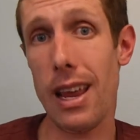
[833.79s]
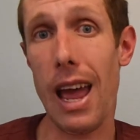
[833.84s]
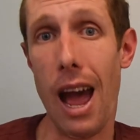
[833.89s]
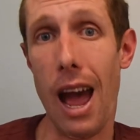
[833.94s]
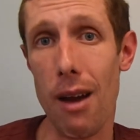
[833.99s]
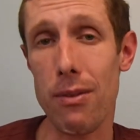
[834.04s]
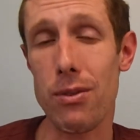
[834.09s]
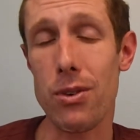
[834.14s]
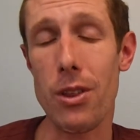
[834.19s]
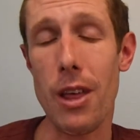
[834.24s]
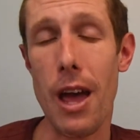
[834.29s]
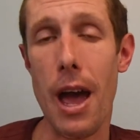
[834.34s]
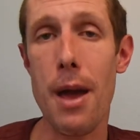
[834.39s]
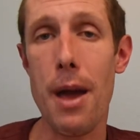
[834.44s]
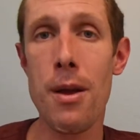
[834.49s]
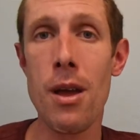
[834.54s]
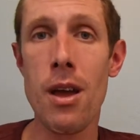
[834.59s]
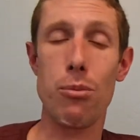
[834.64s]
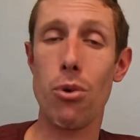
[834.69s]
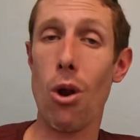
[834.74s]
after that.
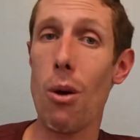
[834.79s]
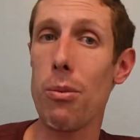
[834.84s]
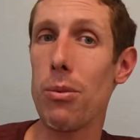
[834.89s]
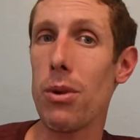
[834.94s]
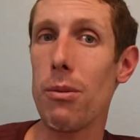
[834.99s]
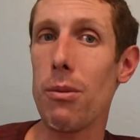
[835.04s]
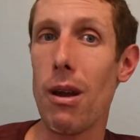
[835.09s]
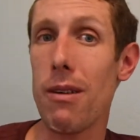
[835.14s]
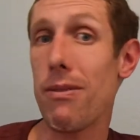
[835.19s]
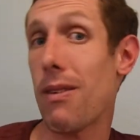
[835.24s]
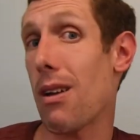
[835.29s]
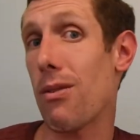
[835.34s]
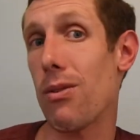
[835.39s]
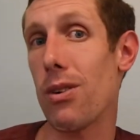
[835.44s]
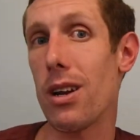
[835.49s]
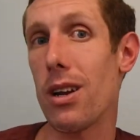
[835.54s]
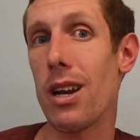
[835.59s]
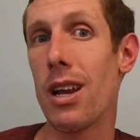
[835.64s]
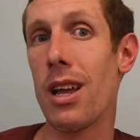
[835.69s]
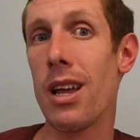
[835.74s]
Probably my
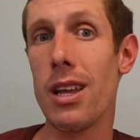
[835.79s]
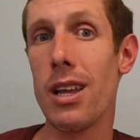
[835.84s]
favorite,